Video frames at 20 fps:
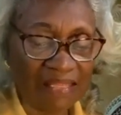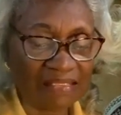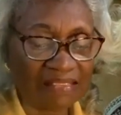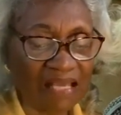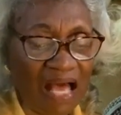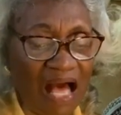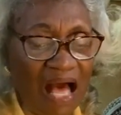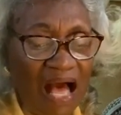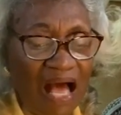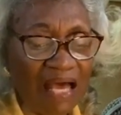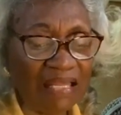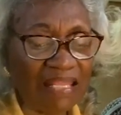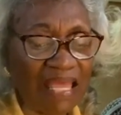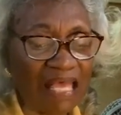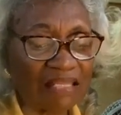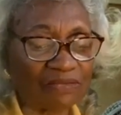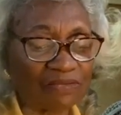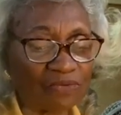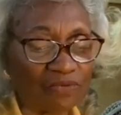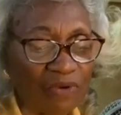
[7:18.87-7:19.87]
And
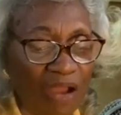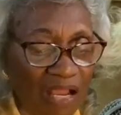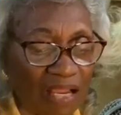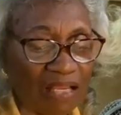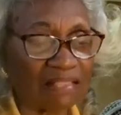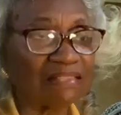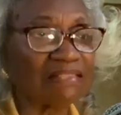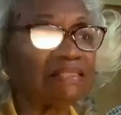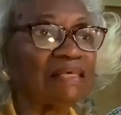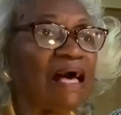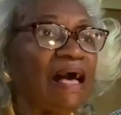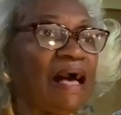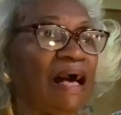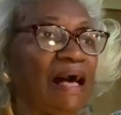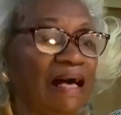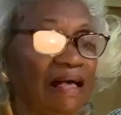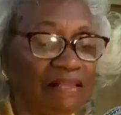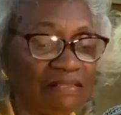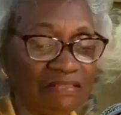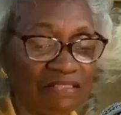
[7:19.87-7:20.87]
God has
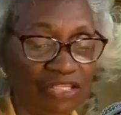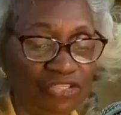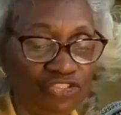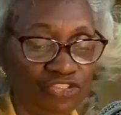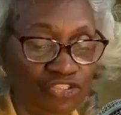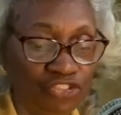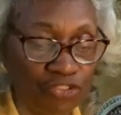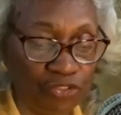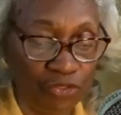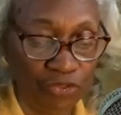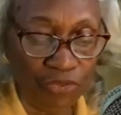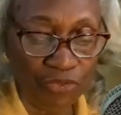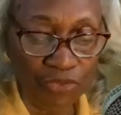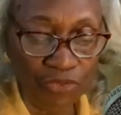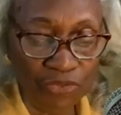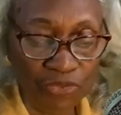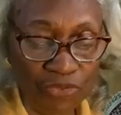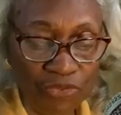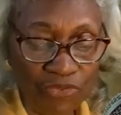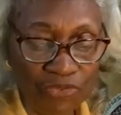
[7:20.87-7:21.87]
reconciled the
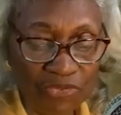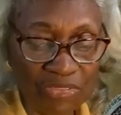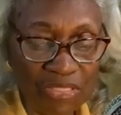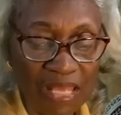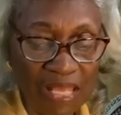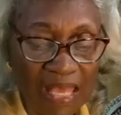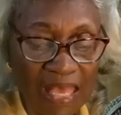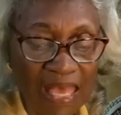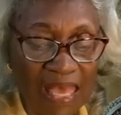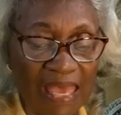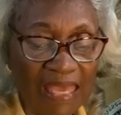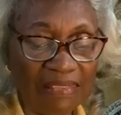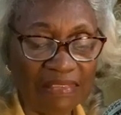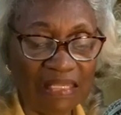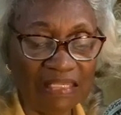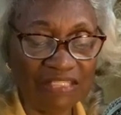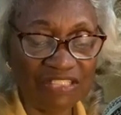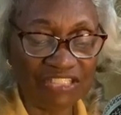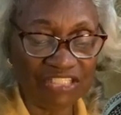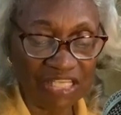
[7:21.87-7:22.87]
Jews
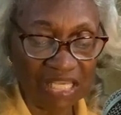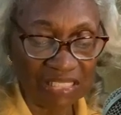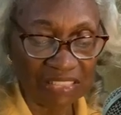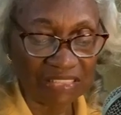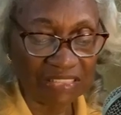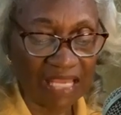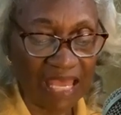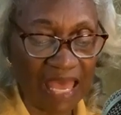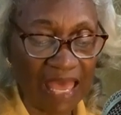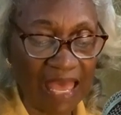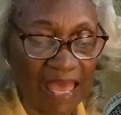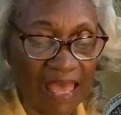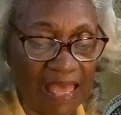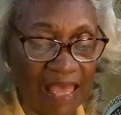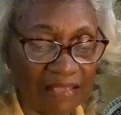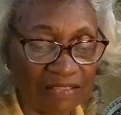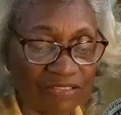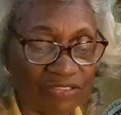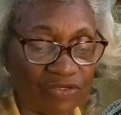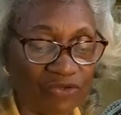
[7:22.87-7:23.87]
and the
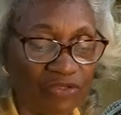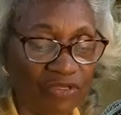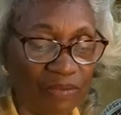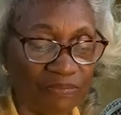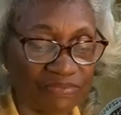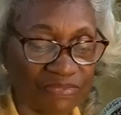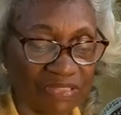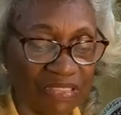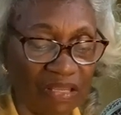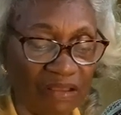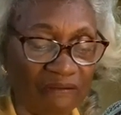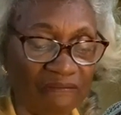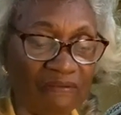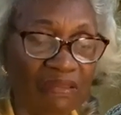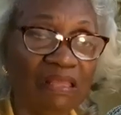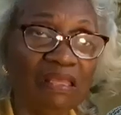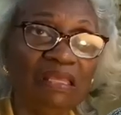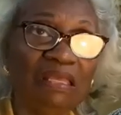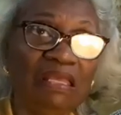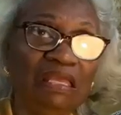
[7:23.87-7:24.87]
Gentiles to
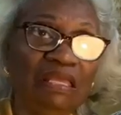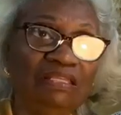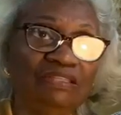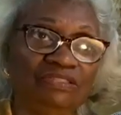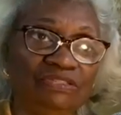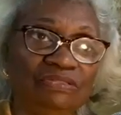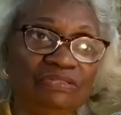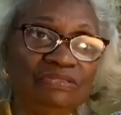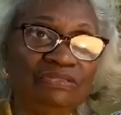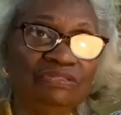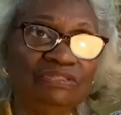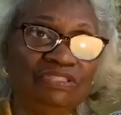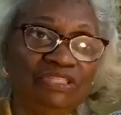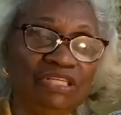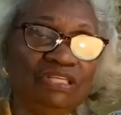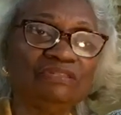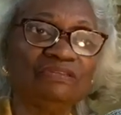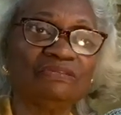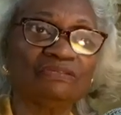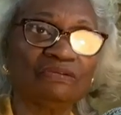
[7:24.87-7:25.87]
himself in
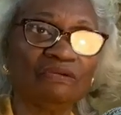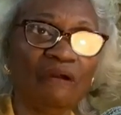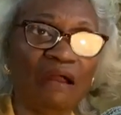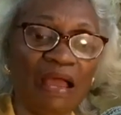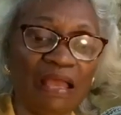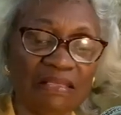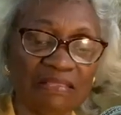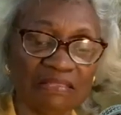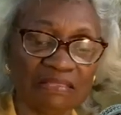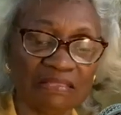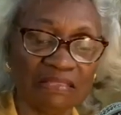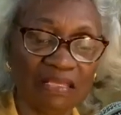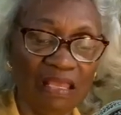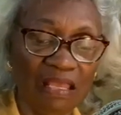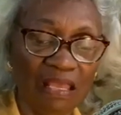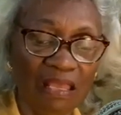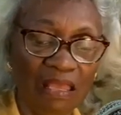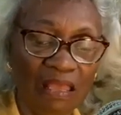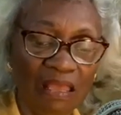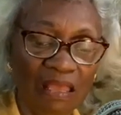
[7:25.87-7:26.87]
Jesus
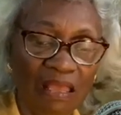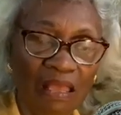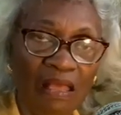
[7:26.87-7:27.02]
Christ.